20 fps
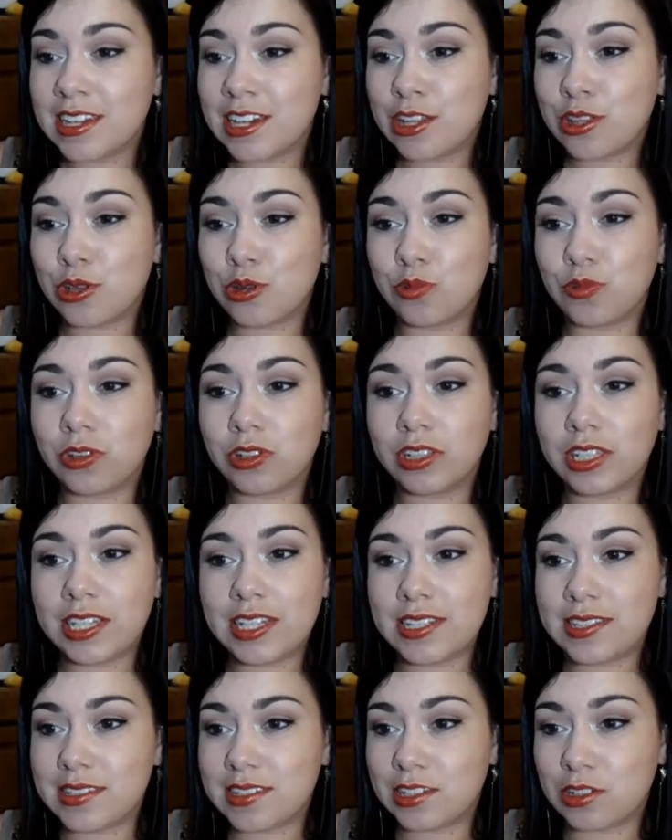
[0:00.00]
they're really
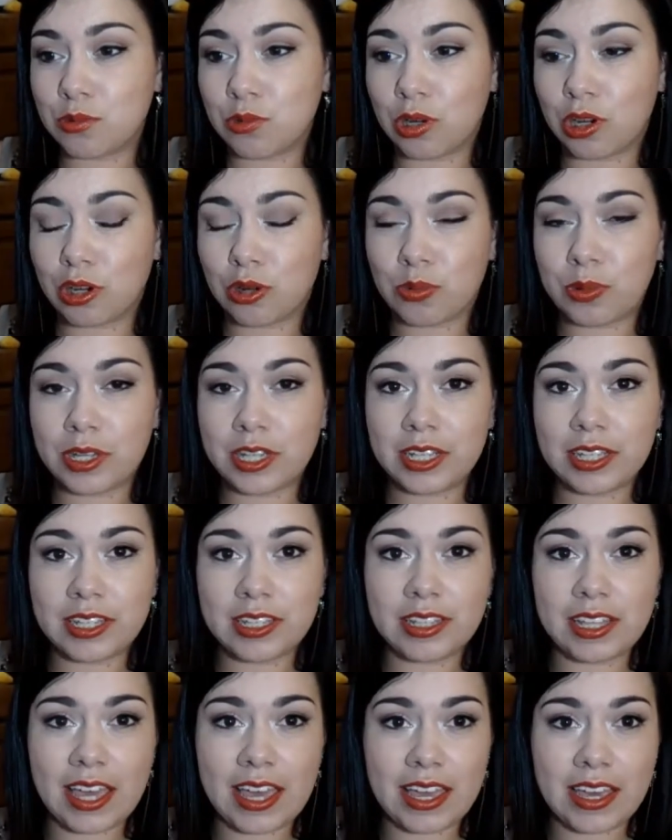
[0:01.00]
easy to work with,
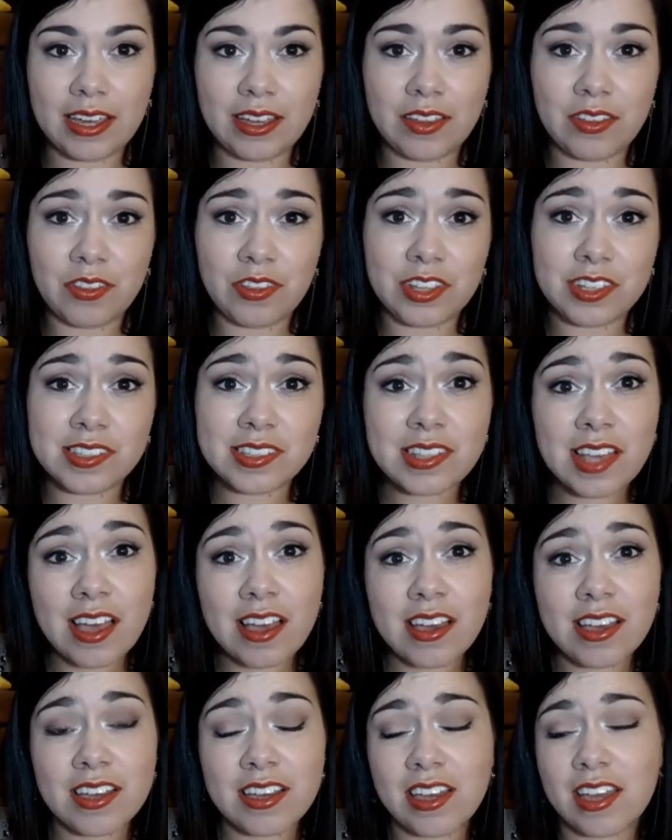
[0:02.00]
and they
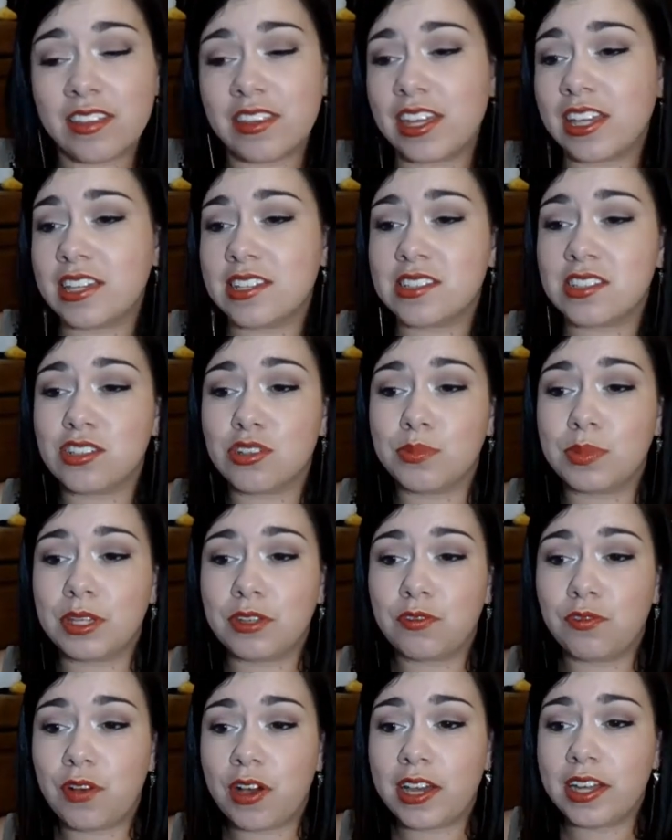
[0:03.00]
set, and they can still be
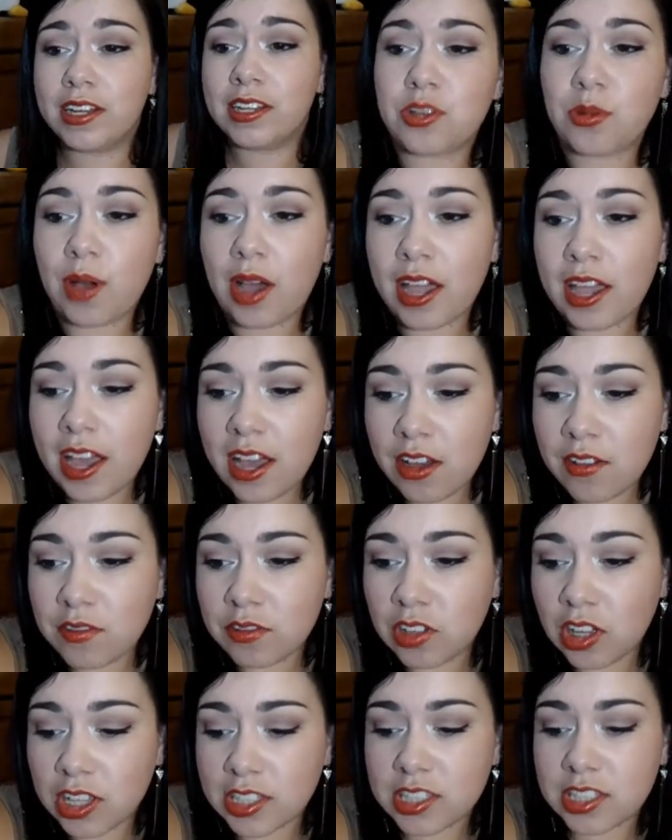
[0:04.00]
fun. So I have
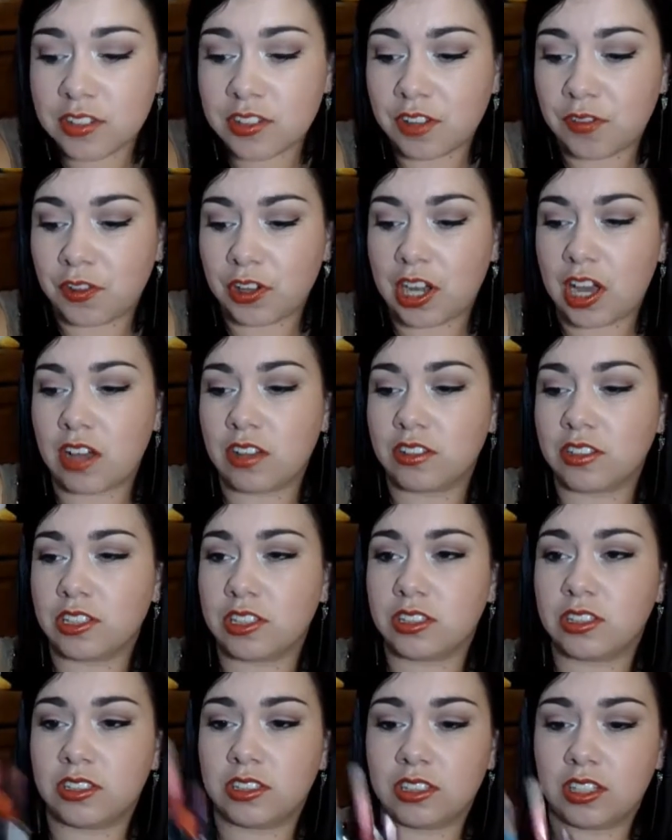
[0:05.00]
lots of different
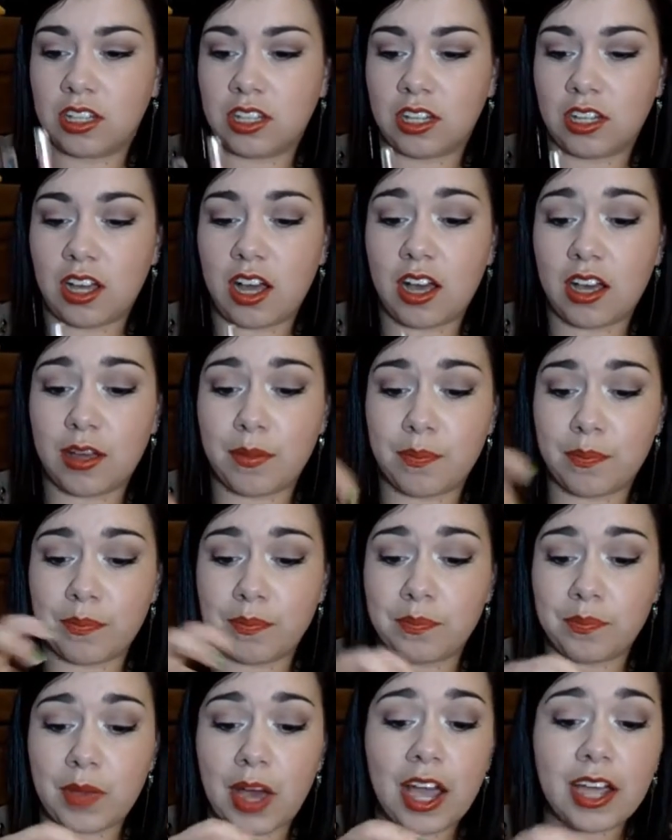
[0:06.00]
color
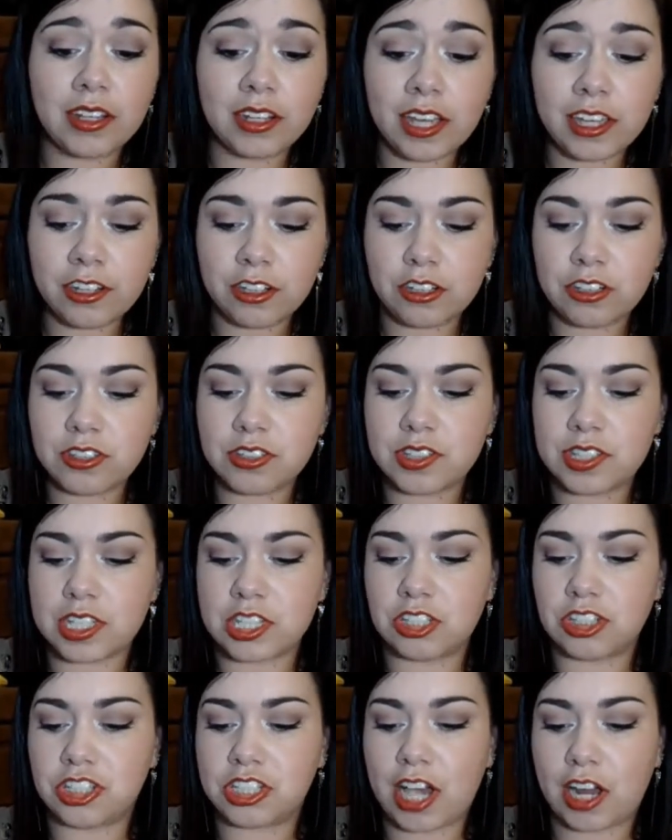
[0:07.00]
eyeliners
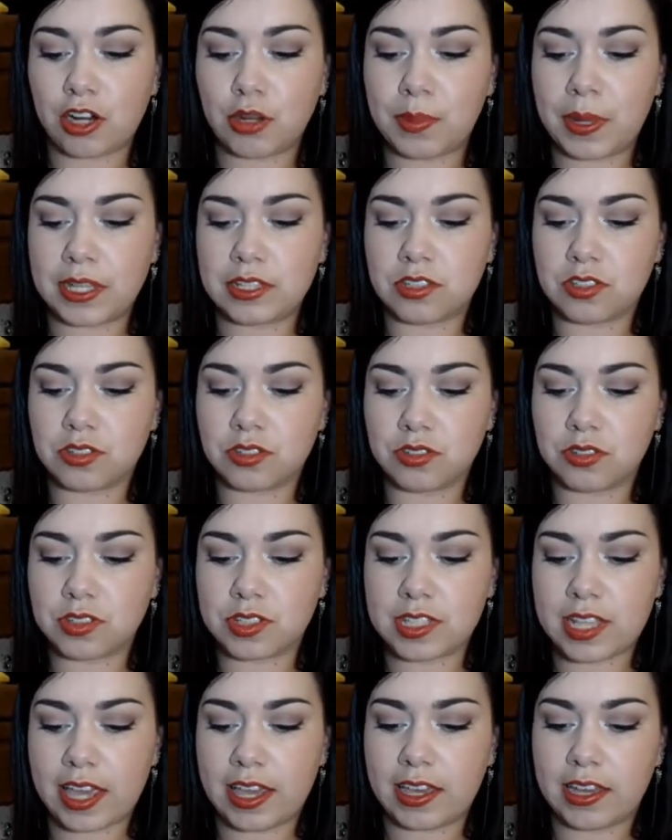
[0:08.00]
and shadow pencils,
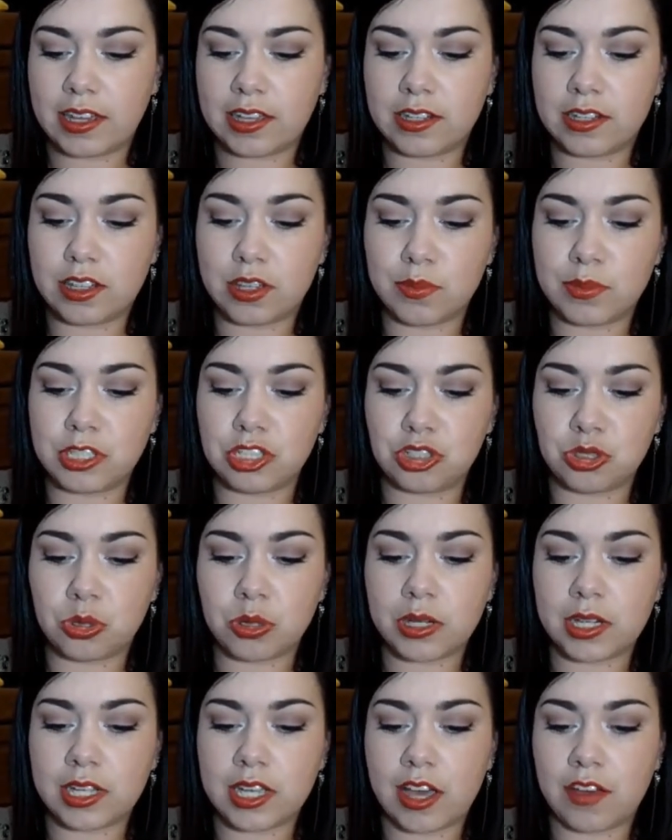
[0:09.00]
and the
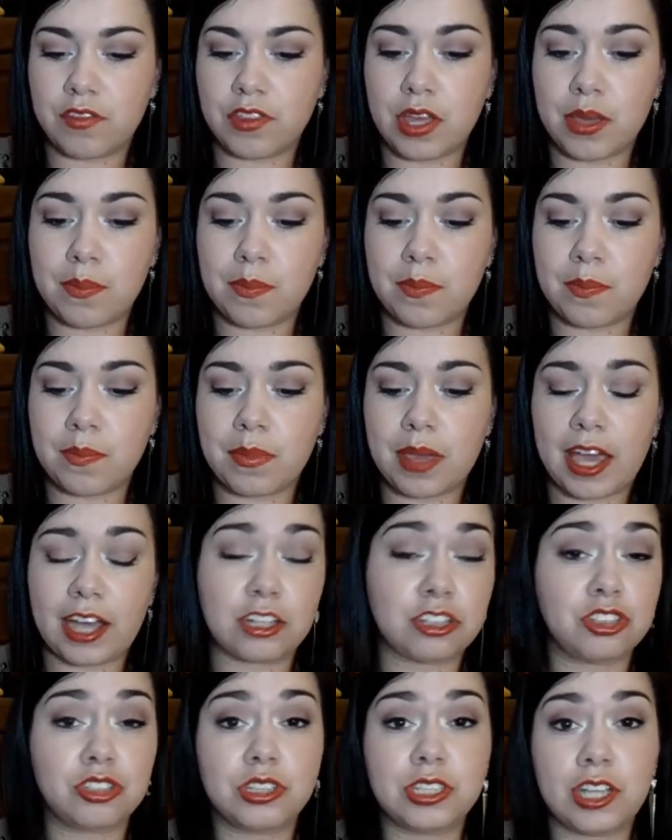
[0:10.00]
majority of them
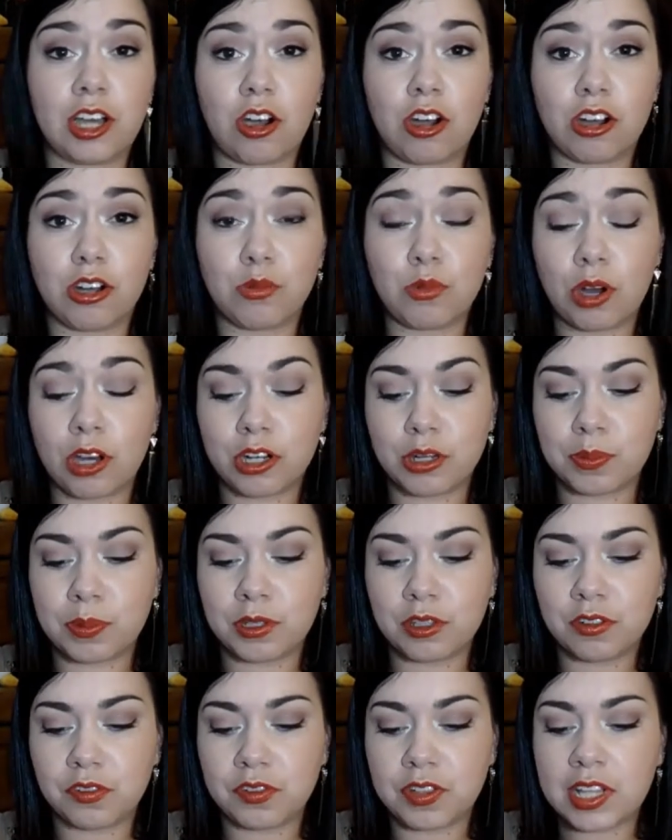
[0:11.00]
actually are
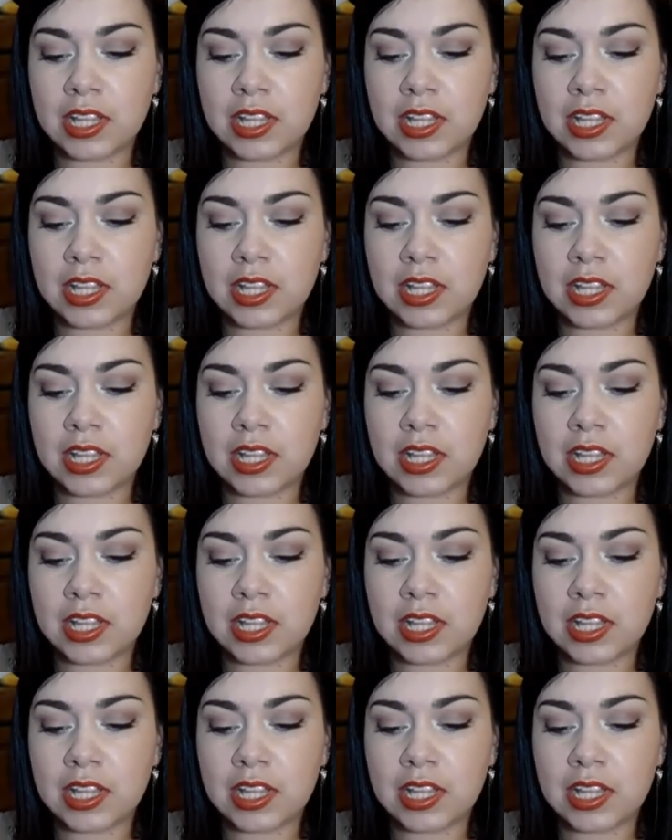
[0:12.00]
waterproof.